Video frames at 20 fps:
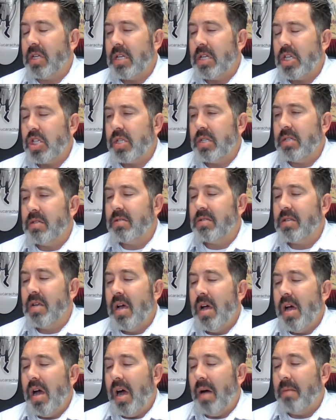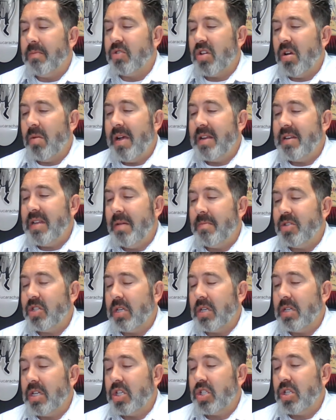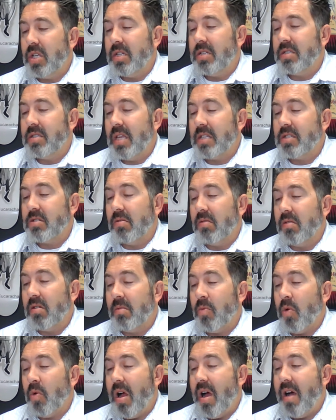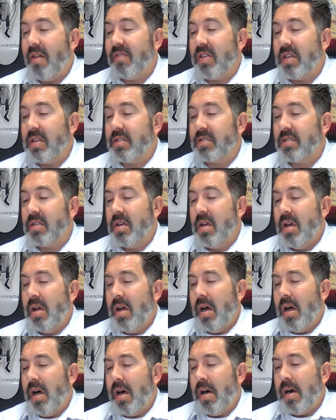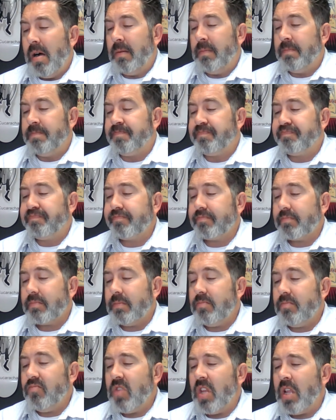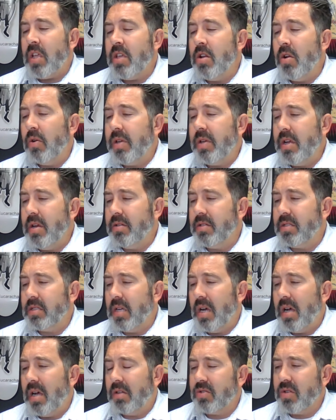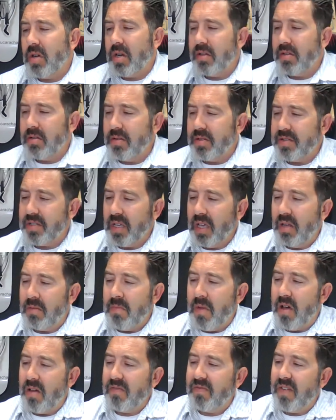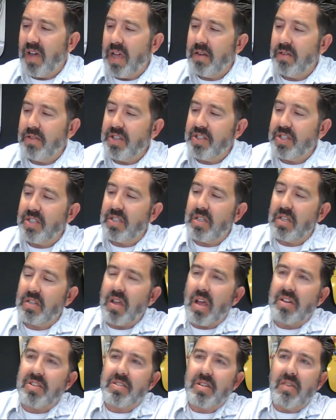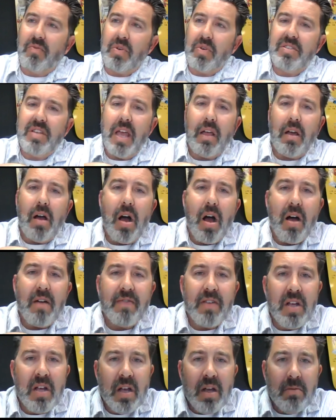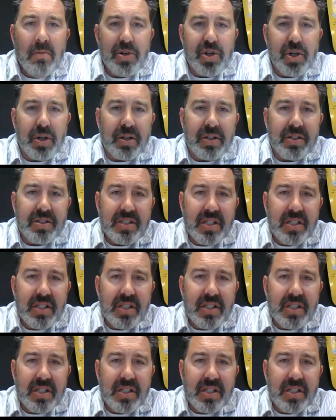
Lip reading: conditions, termite damage conditions, things are a little more obvious. You know, here's, I'll try to do this again, modified. This is the kind of stuff we take off, but you're going to